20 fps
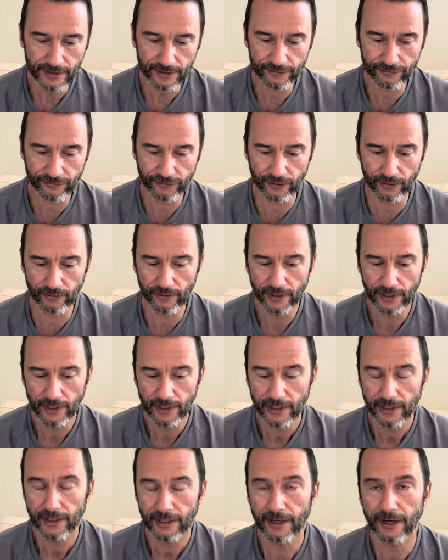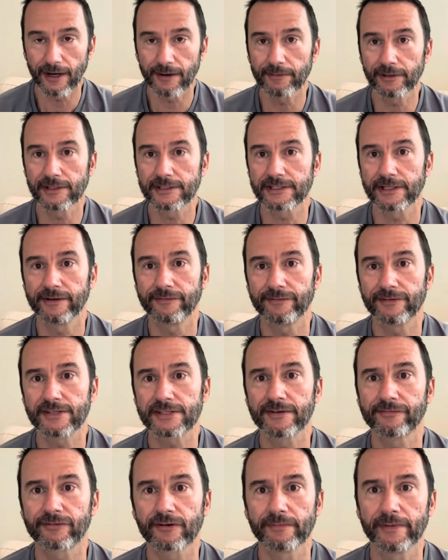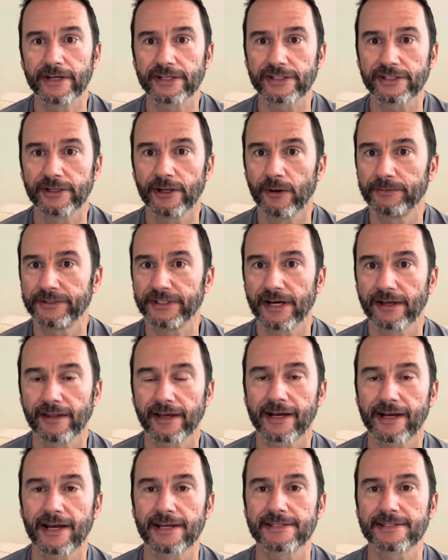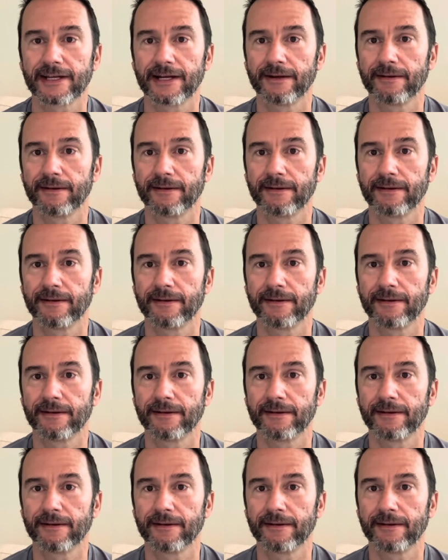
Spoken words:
So listen, if this information helps you out, like I said,